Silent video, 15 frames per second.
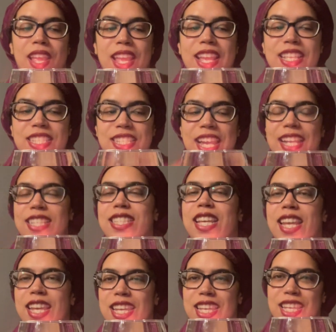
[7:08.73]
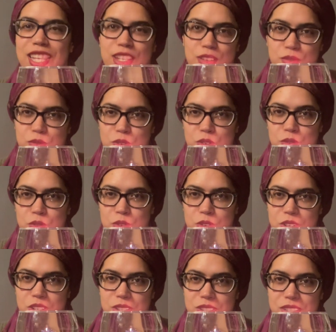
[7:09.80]
is not taking full
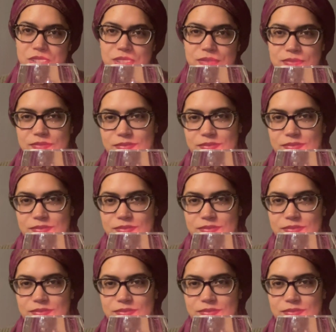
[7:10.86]
force.